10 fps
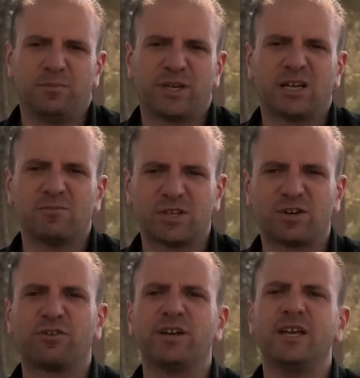becomes in
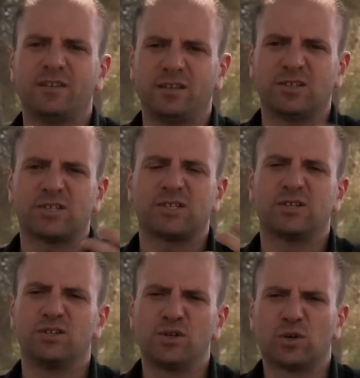creating this
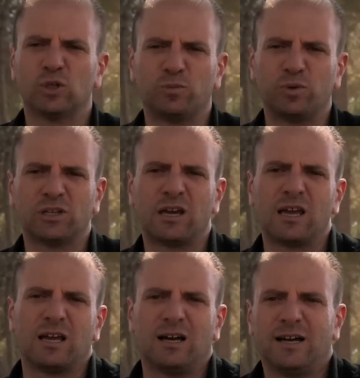new global
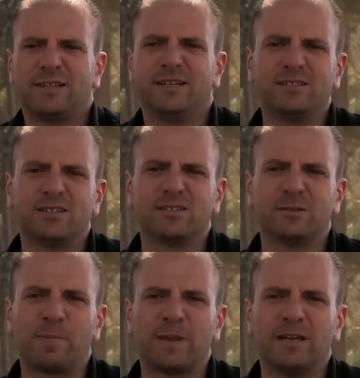identity.
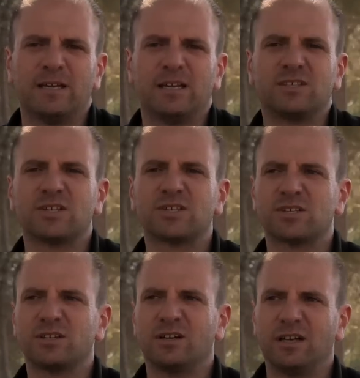It
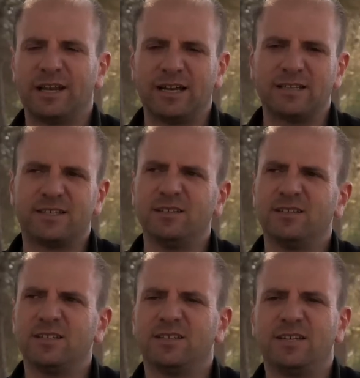is an
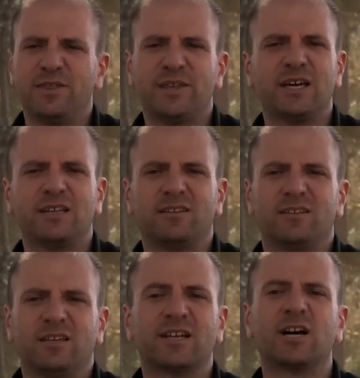identity that
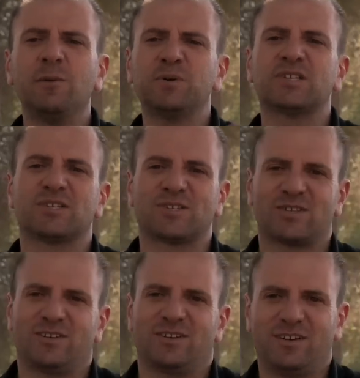
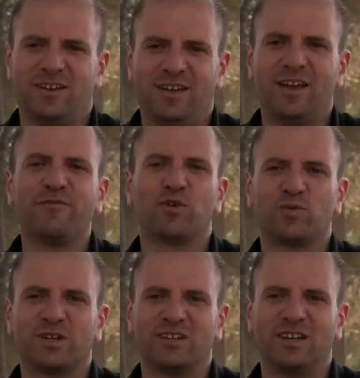encompasses
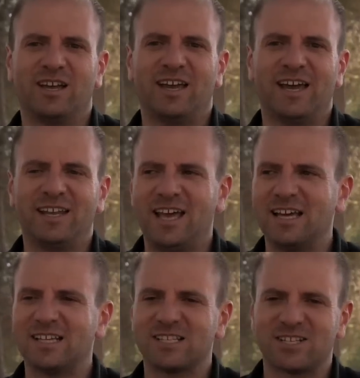everyone and
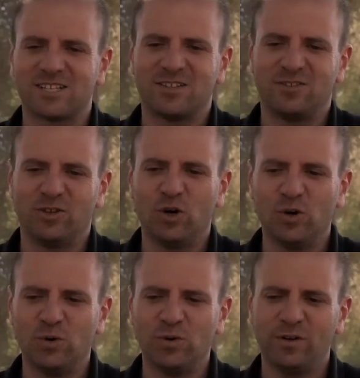has
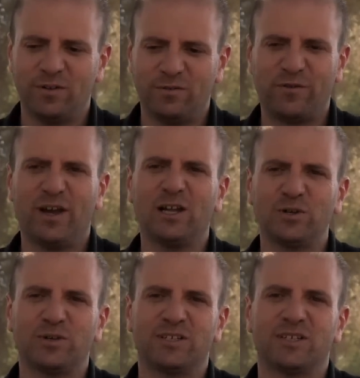no
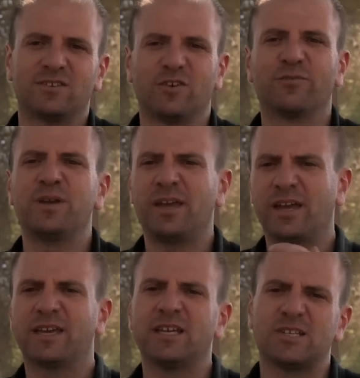value in it of being
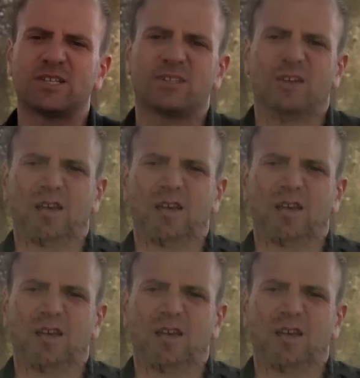against